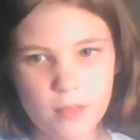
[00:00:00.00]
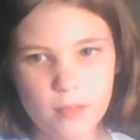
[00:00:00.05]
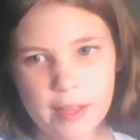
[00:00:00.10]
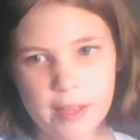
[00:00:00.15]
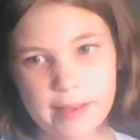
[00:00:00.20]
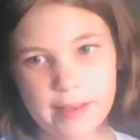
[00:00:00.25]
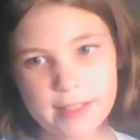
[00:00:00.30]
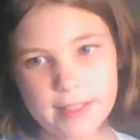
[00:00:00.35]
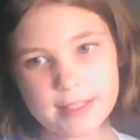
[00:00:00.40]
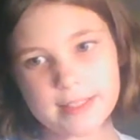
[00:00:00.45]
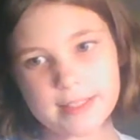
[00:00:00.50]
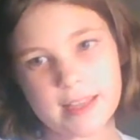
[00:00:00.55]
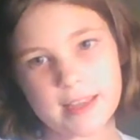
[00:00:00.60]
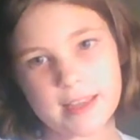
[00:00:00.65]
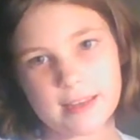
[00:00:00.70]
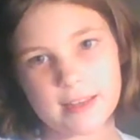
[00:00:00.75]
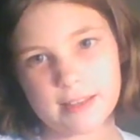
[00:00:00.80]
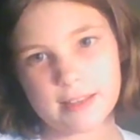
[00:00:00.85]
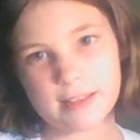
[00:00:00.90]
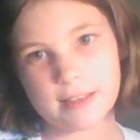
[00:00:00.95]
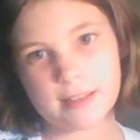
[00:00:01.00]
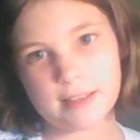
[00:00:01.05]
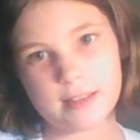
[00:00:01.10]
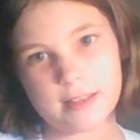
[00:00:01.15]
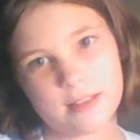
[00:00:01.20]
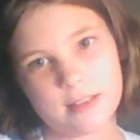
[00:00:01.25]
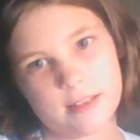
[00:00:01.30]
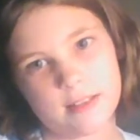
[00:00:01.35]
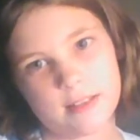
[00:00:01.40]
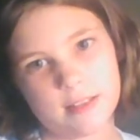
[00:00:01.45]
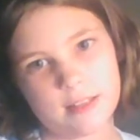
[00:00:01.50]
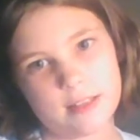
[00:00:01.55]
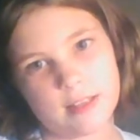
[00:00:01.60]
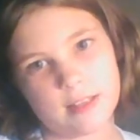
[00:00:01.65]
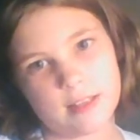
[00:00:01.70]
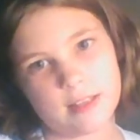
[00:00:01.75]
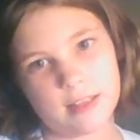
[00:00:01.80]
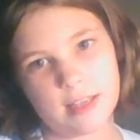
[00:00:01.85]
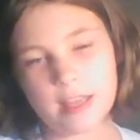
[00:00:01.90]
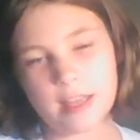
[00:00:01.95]
And it said,
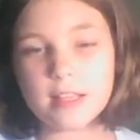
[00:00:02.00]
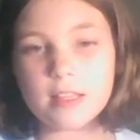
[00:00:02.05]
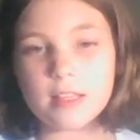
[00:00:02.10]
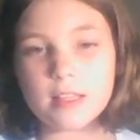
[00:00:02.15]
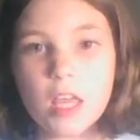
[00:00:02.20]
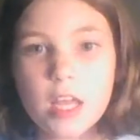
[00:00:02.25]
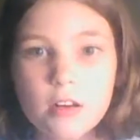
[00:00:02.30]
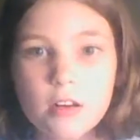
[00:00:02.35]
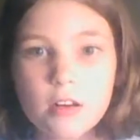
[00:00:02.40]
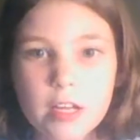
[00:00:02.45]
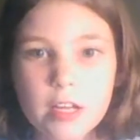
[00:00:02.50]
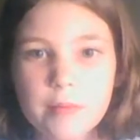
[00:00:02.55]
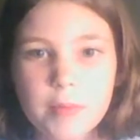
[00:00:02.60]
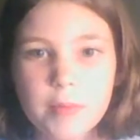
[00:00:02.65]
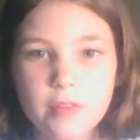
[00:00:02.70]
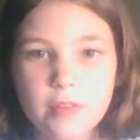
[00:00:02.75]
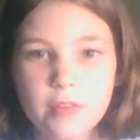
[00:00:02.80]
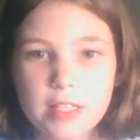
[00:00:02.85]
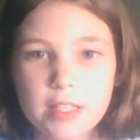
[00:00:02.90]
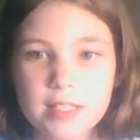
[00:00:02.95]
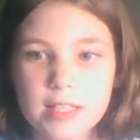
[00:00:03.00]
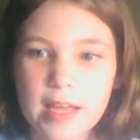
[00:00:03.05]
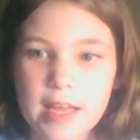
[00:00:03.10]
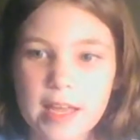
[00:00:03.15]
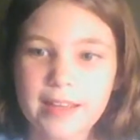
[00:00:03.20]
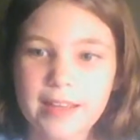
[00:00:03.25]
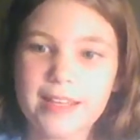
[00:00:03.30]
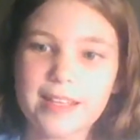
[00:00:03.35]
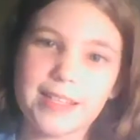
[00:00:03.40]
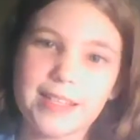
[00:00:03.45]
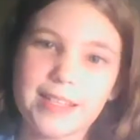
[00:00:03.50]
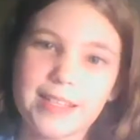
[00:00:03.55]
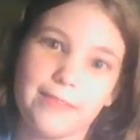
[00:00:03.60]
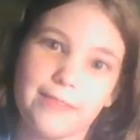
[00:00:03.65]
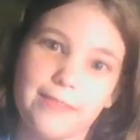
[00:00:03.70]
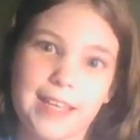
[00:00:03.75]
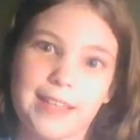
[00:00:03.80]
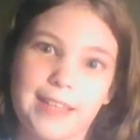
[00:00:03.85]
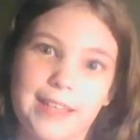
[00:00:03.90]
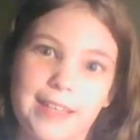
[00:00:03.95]
it literally moved its head. Its head
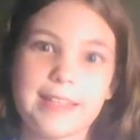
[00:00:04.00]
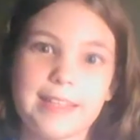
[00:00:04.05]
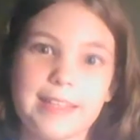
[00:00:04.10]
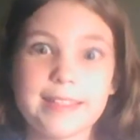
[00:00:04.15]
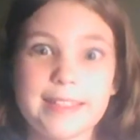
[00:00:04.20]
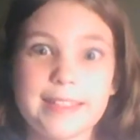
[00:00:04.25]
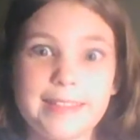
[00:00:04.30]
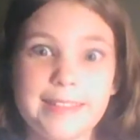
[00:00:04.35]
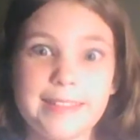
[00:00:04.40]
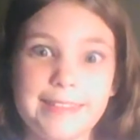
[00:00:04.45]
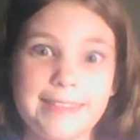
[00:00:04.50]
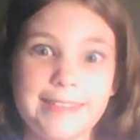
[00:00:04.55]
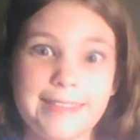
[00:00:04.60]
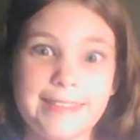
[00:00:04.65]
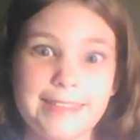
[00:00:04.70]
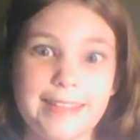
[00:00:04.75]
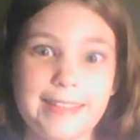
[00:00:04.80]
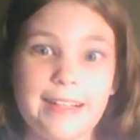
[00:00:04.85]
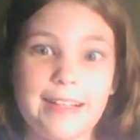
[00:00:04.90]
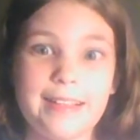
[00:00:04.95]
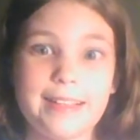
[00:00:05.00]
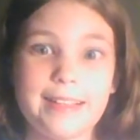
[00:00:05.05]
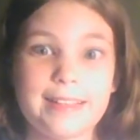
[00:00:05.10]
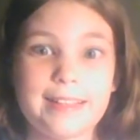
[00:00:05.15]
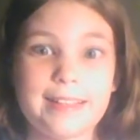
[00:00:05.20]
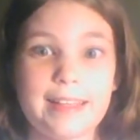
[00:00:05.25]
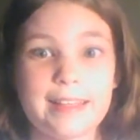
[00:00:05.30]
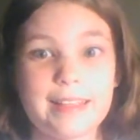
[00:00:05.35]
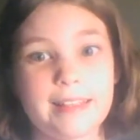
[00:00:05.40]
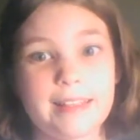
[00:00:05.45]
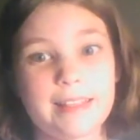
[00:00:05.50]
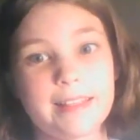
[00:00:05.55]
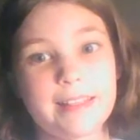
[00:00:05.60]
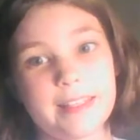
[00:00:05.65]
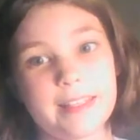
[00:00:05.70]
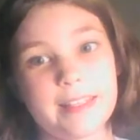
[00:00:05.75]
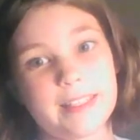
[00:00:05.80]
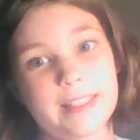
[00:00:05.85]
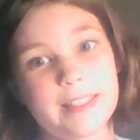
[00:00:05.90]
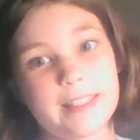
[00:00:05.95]
was like this, and it's like,
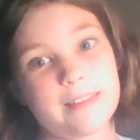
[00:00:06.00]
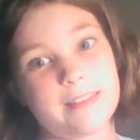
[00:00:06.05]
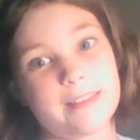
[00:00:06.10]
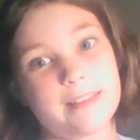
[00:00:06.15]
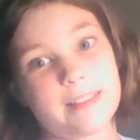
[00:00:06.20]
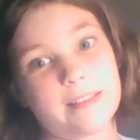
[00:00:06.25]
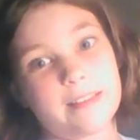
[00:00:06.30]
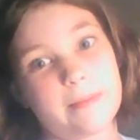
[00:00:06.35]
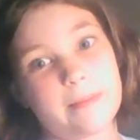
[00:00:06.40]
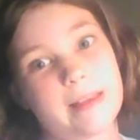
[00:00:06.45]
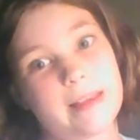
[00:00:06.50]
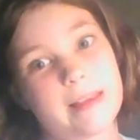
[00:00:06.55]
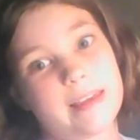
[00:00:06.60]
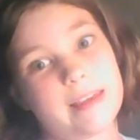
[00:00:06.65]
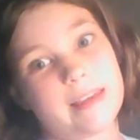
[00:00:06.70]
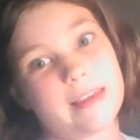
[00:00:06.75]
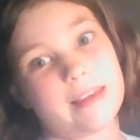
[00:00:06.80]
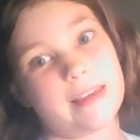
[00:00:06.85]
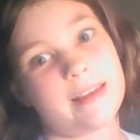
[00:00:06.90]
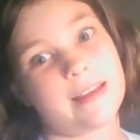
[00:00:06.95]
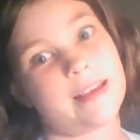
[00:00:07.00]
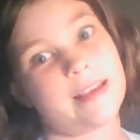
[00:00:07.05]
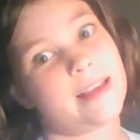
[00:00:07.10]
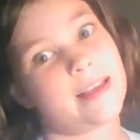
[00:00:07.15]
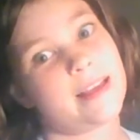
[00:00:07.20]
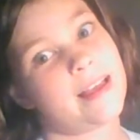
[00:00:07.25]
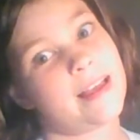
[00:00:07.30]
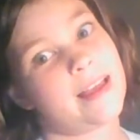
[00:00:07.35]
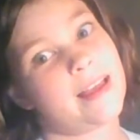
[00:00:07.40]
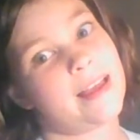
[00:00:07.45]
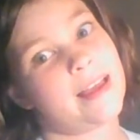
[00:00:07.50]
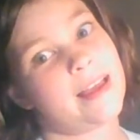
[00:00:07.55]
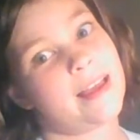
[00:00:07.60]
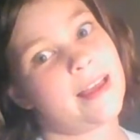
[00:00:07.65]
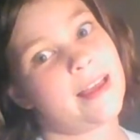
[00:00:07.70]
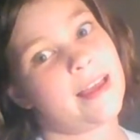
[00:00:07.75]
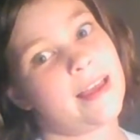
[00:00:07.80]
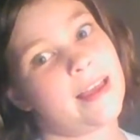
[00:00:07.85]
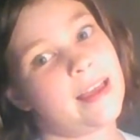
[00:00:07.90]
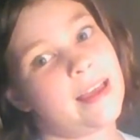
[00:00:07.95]
you wanna play?
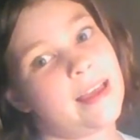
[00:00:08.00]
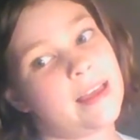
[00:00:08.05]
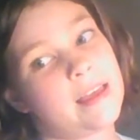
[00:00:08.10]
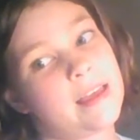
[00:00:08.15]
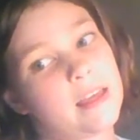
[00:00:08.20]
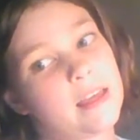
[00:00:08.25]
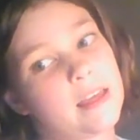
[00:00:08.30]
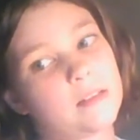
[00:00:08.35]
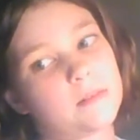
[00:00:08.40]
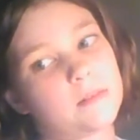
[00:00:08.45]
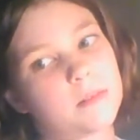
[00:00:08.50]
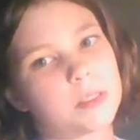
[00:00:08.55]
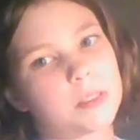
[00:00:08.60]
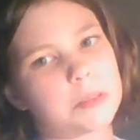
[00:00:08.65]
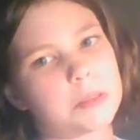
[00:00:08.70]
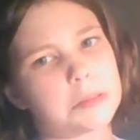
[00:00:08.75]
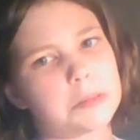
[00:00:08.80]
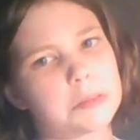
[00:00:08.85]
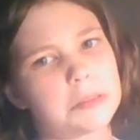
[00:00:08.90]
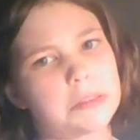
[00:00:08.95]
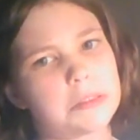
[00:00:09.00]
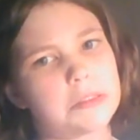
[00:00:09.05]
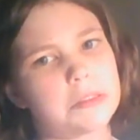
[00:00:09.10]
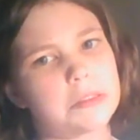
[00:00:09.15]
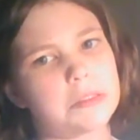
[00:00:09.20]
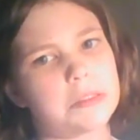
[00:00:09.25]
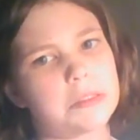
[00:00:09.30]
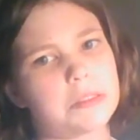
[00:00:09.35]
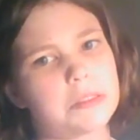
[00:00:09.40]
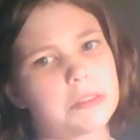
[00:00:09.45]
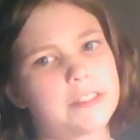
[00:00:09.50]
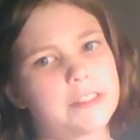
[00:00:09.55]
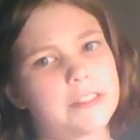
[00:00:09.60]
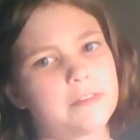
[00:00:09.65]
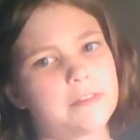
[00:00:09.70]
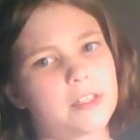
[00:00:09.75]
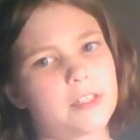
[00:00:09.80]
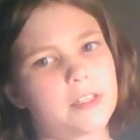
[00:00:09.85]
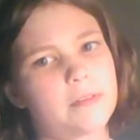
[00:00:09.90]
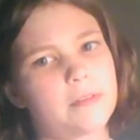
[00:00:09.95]
And I'm like, I do
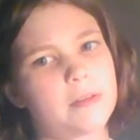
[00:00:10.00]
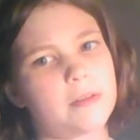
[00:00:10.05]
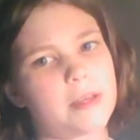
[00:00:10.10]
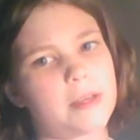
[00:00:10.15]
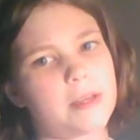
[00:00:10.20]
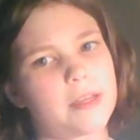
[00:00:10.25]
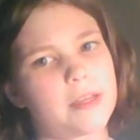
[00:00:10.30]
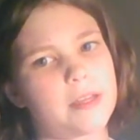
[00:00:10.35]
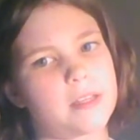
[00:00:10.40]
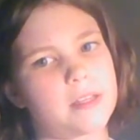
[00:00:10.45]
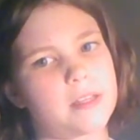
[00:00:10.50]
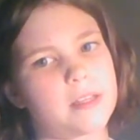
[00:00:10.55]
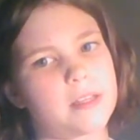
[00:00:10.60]
not want to play.